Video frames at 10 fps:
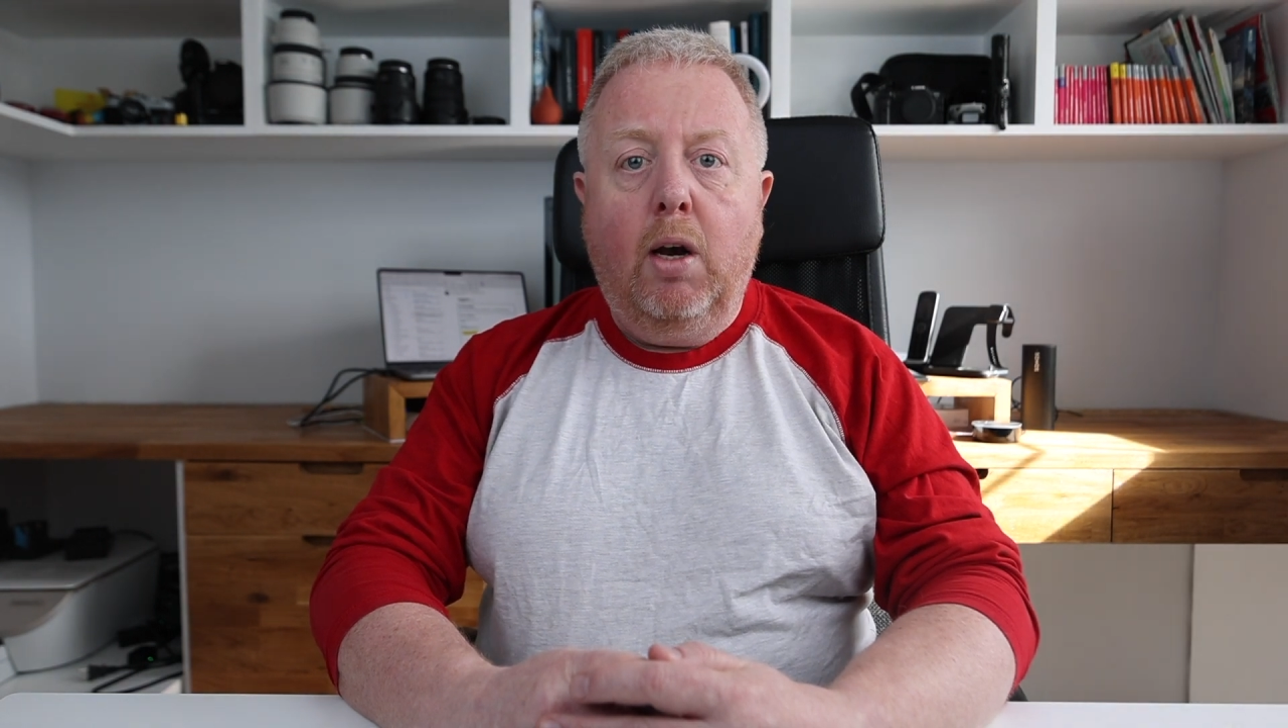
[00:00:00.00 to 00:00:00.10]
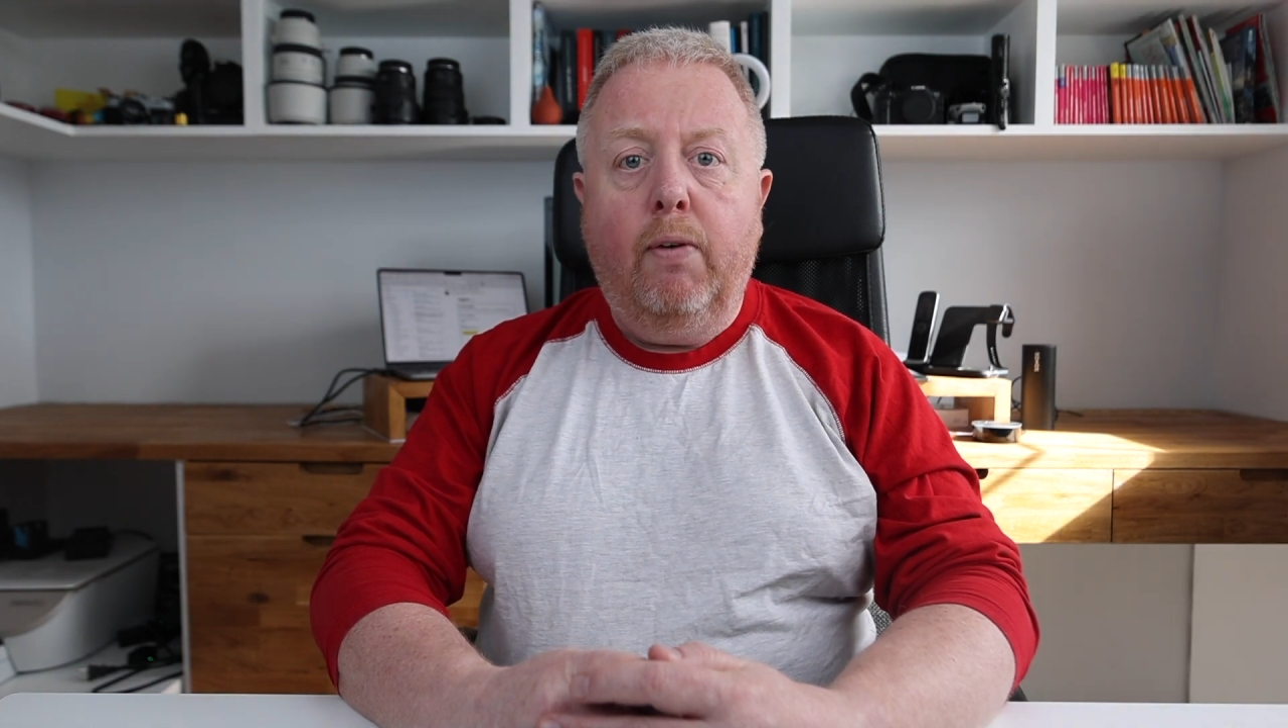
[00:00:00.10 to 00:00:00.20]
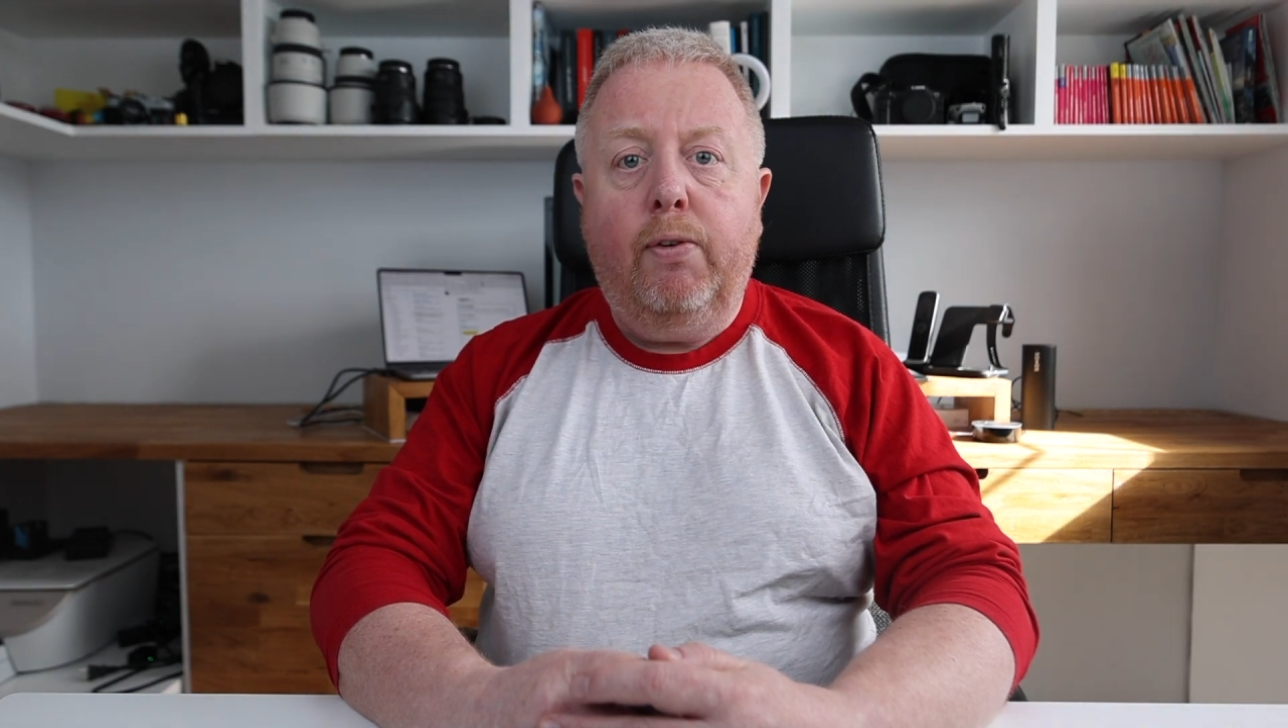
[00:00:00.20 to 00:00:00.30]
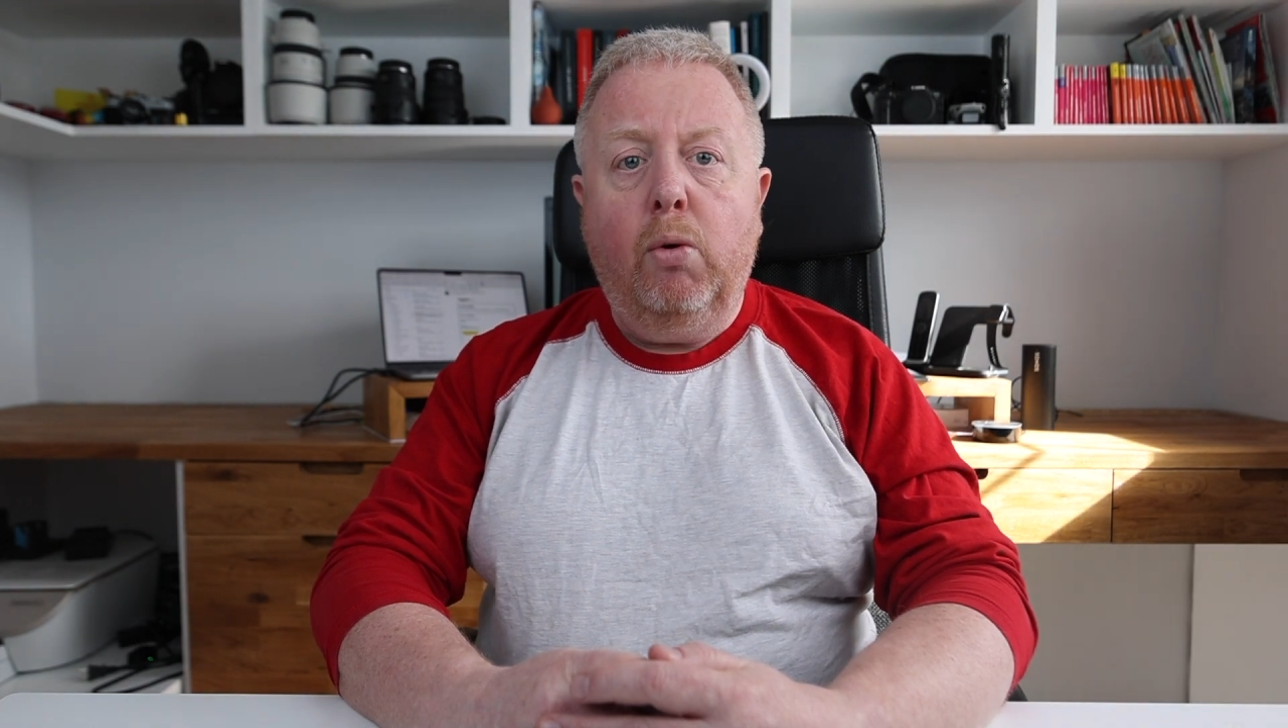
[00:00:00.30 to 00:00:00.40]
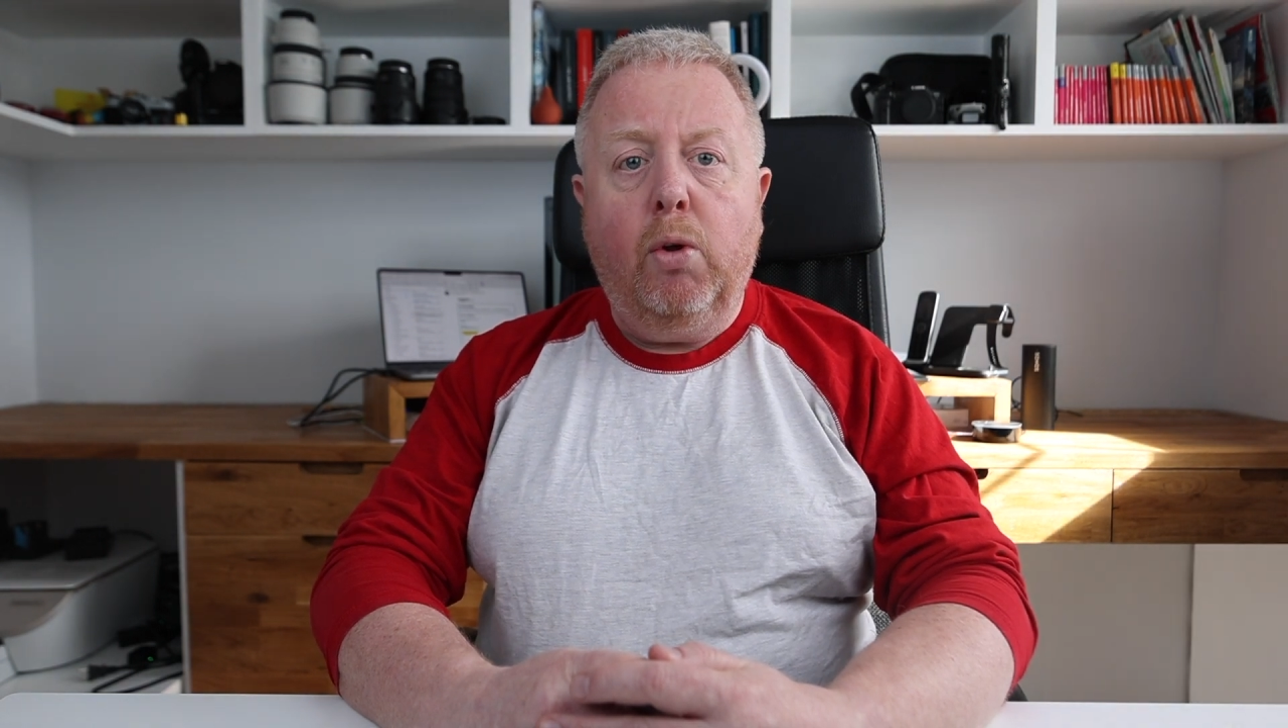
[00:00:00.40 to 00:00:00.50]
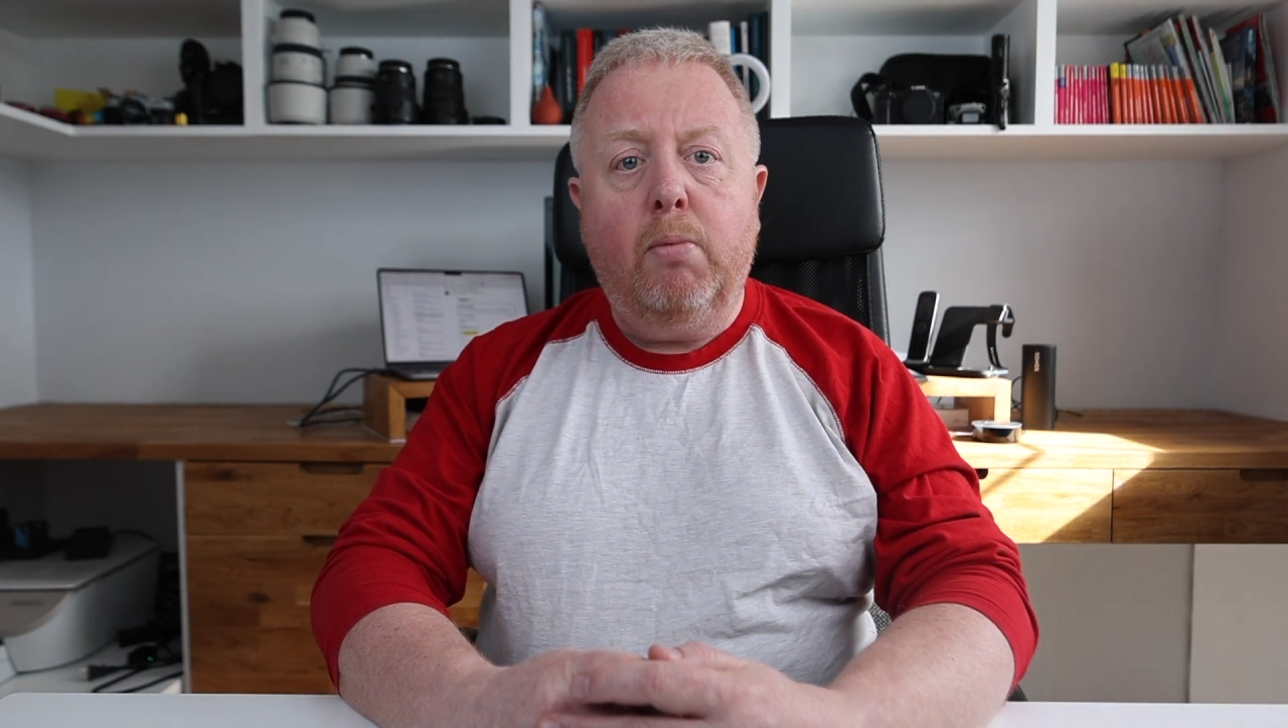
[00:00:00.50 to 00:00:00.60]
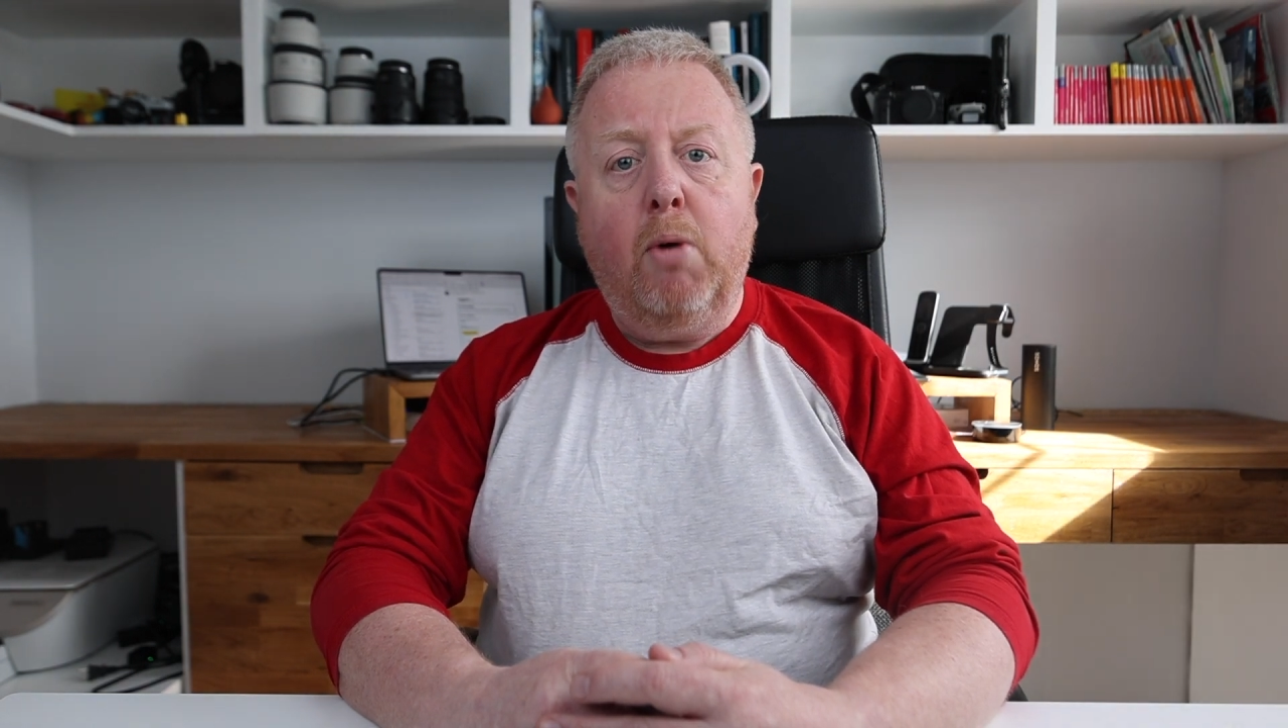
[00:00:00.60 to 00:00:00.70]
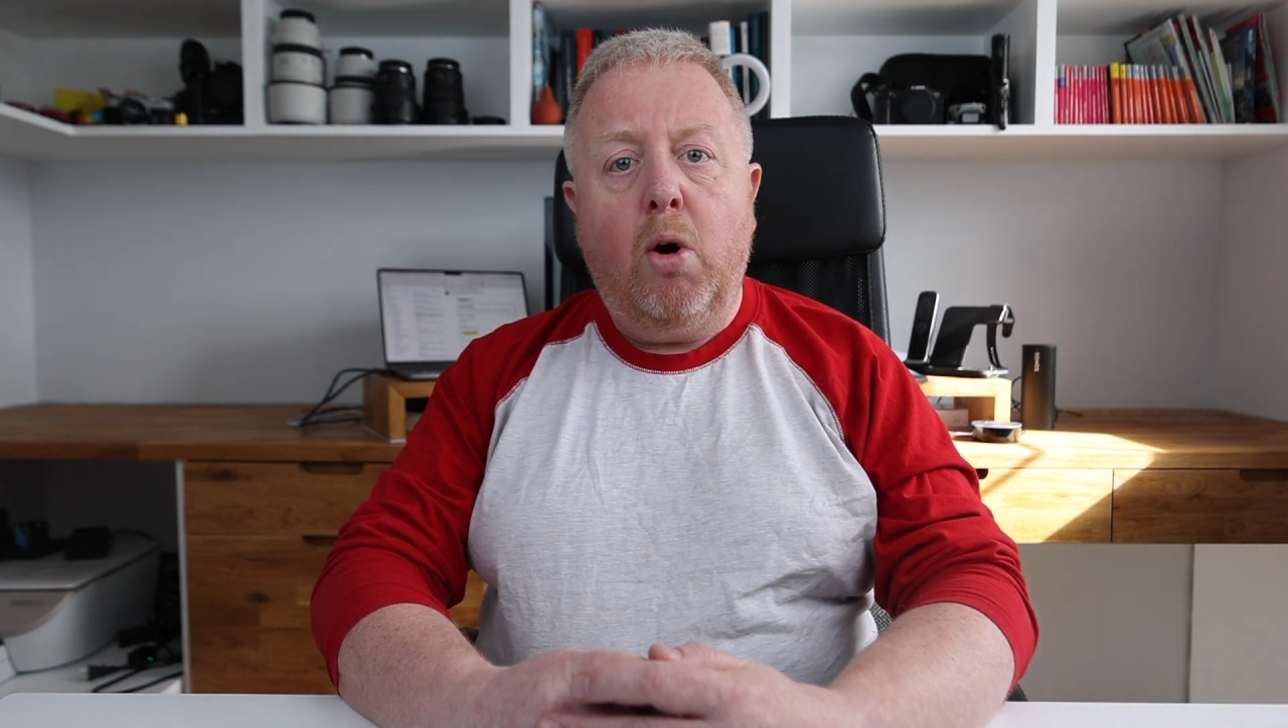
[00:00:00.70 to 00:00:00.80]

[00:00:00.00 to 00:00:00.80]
and a few other